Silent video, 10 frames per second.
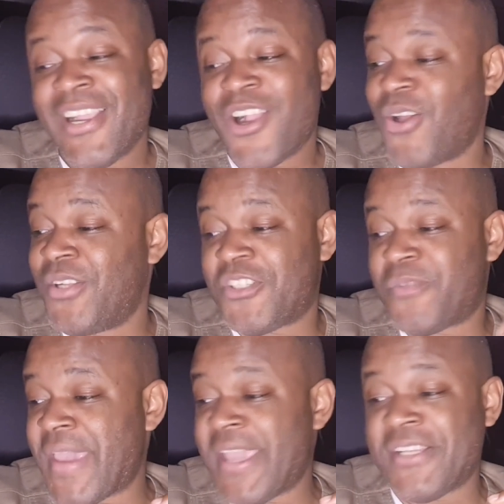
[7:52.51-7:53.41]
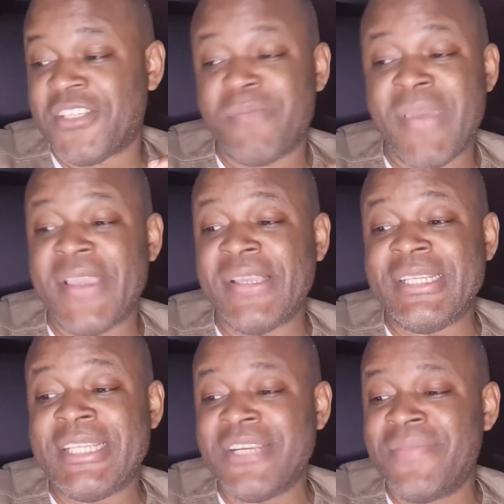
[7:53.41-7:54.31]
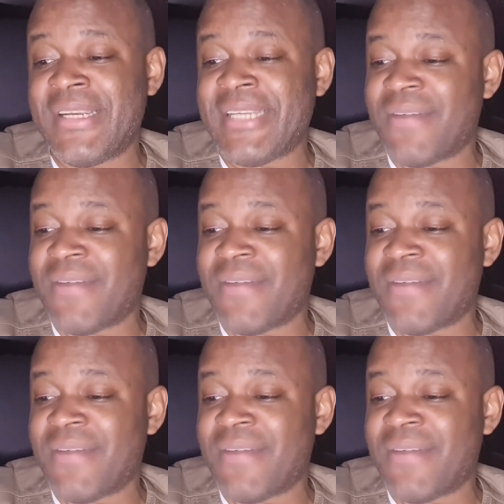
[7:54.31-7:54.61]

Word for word: Call a spade a spade, you dig, man.